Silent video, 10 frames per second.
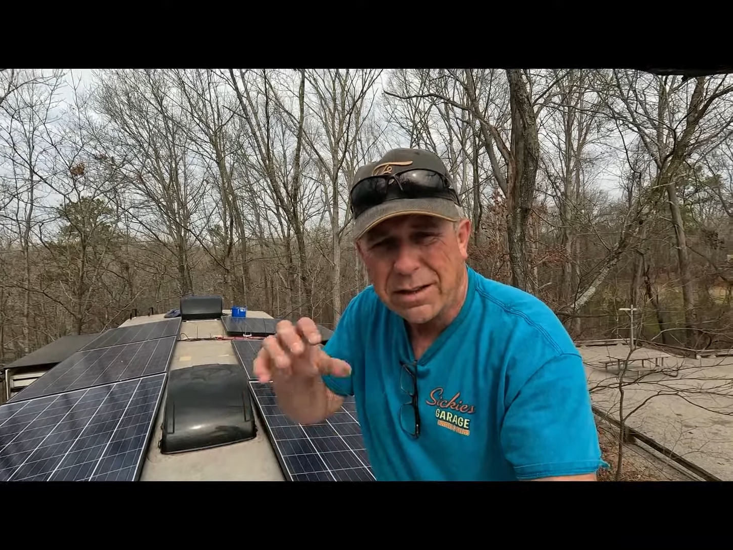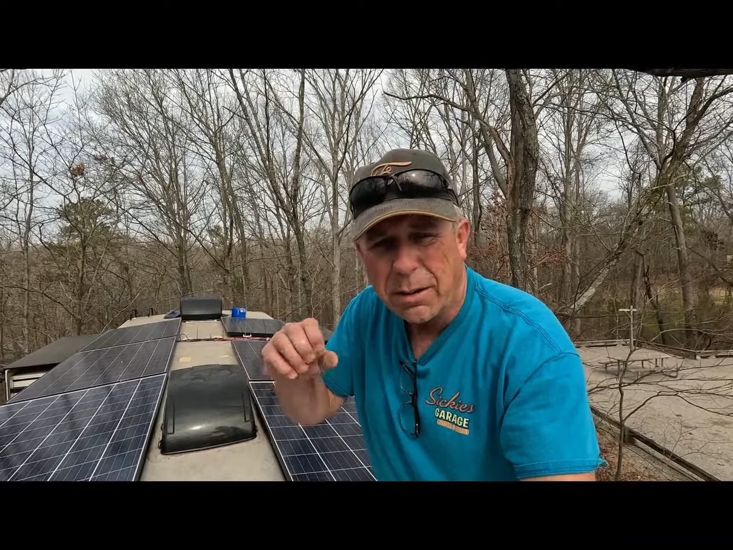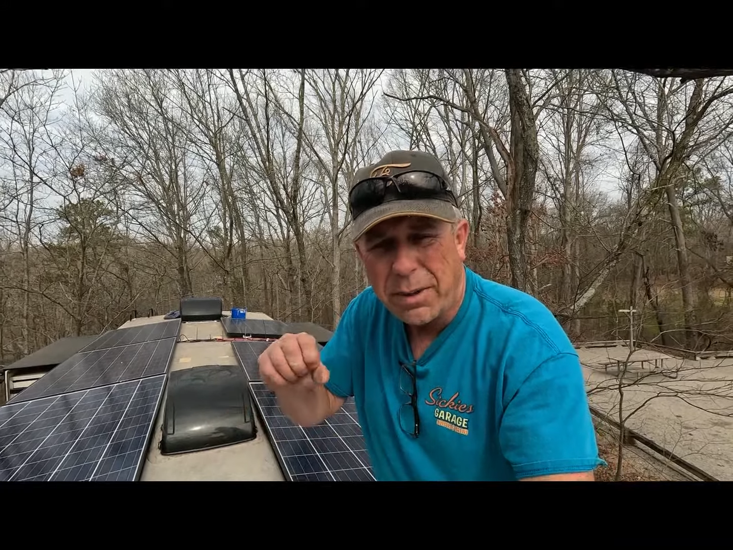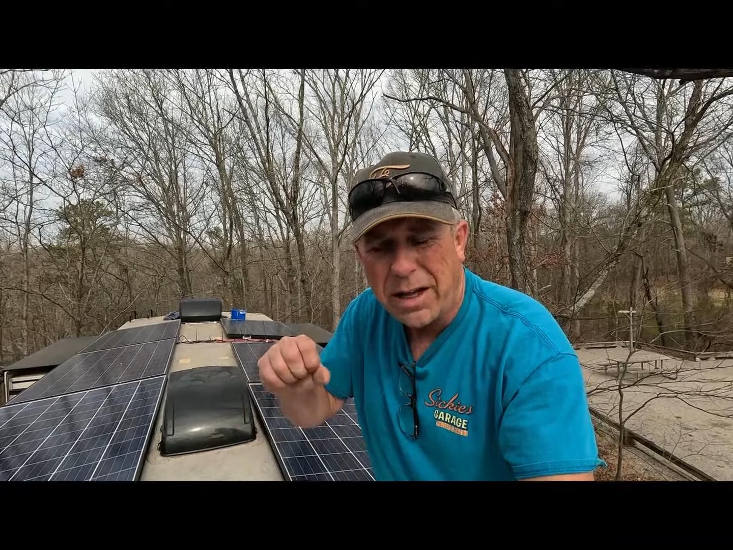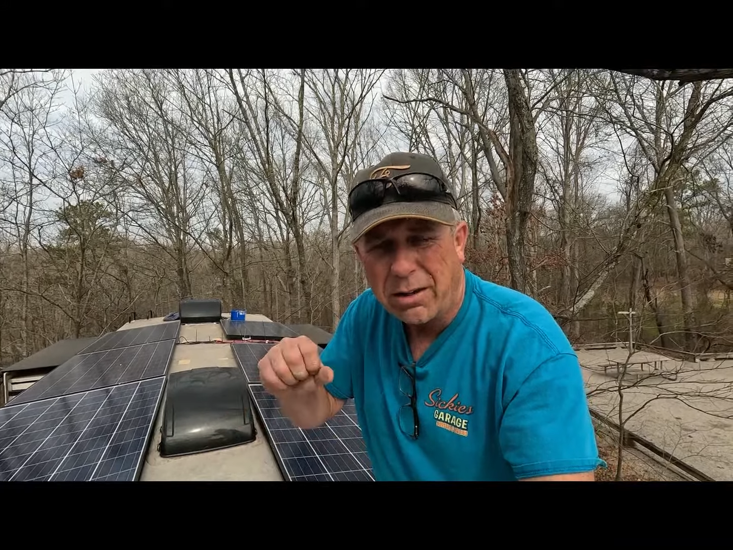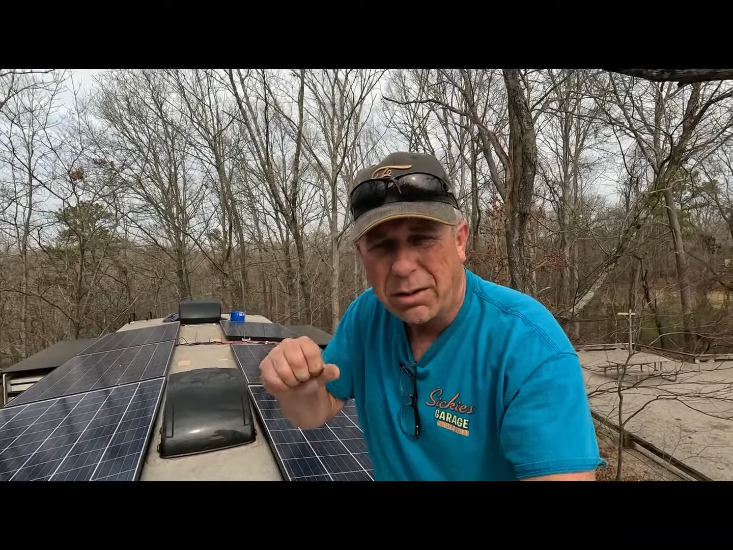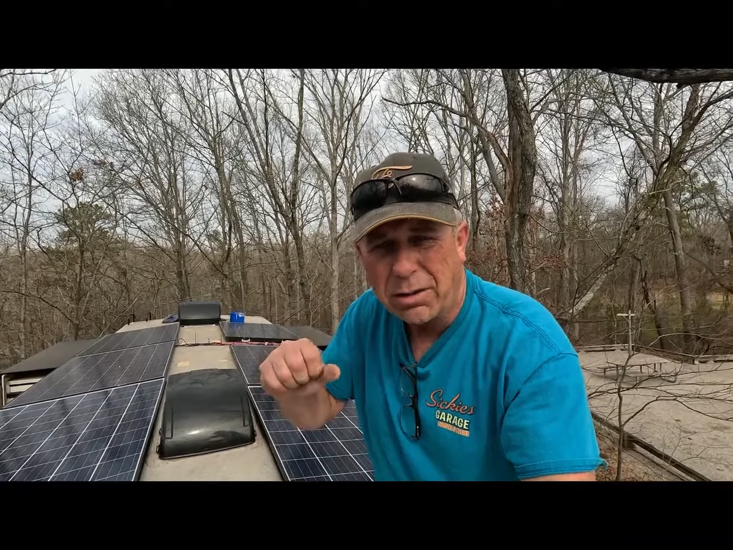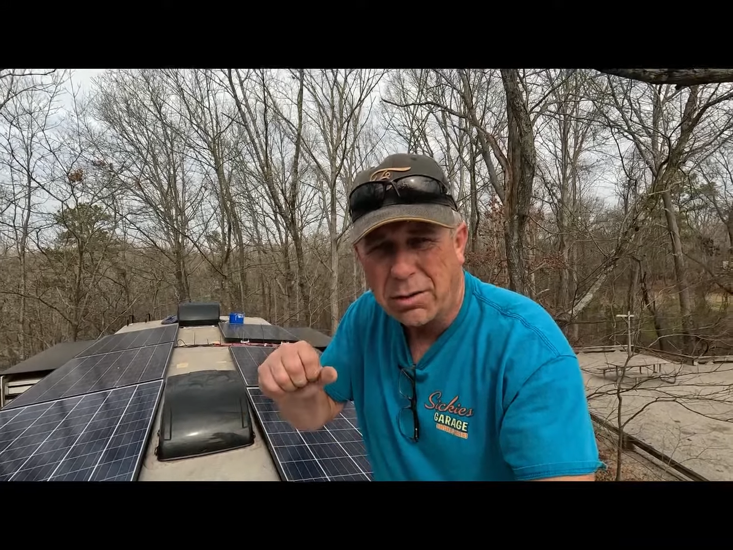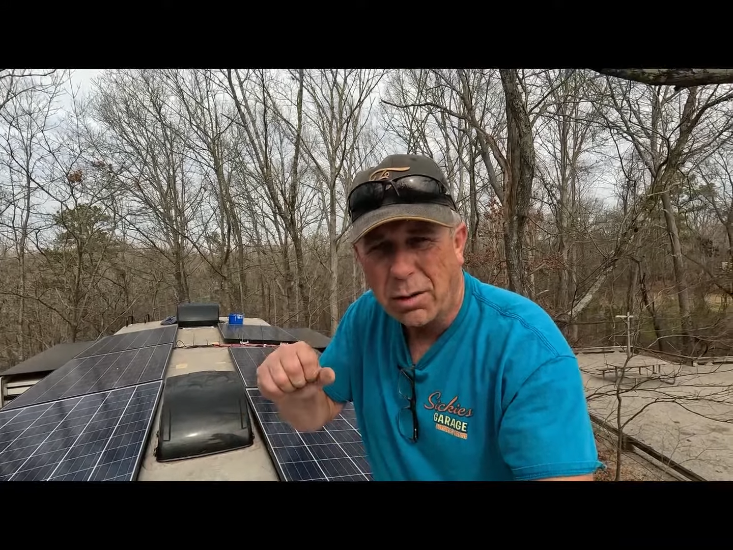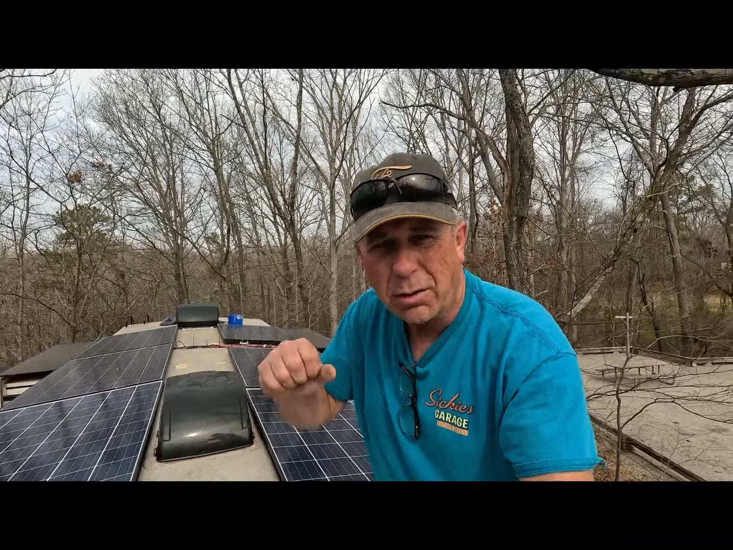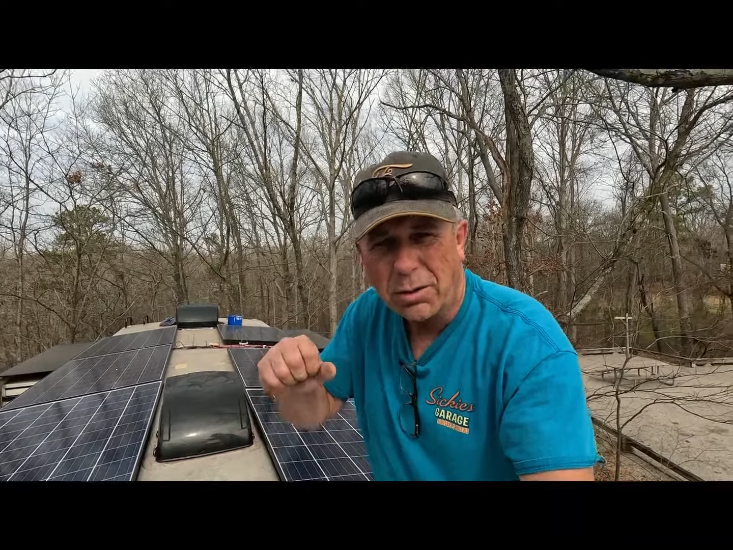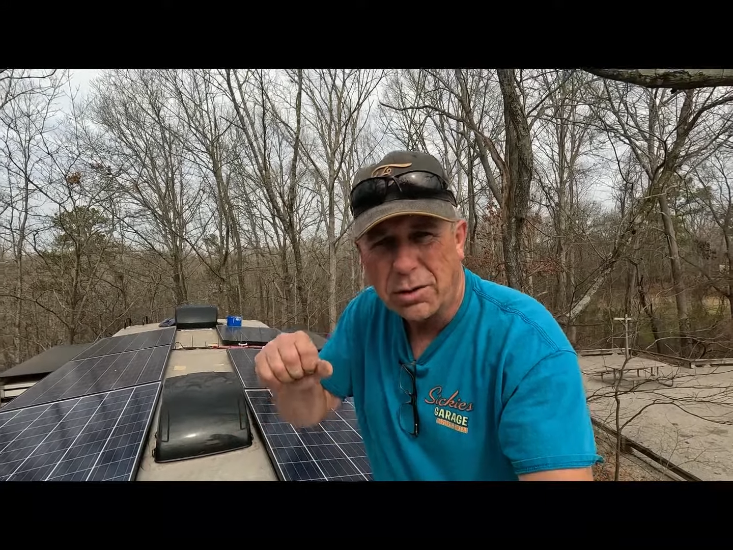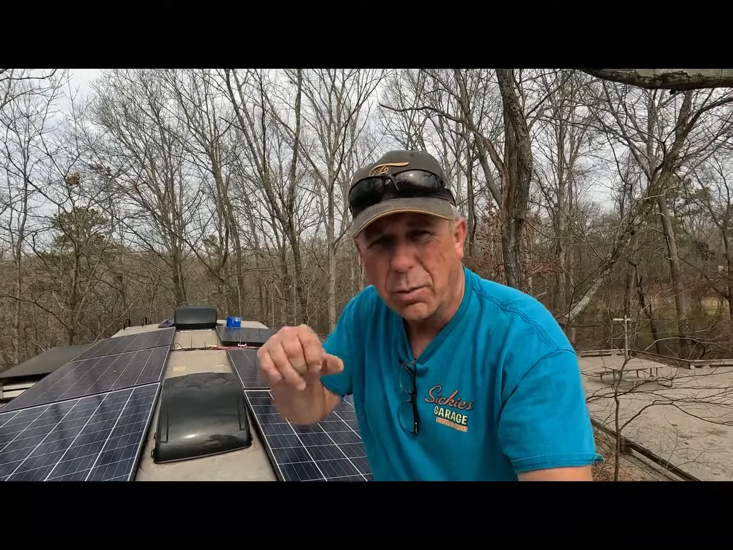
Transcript: and the battery controllers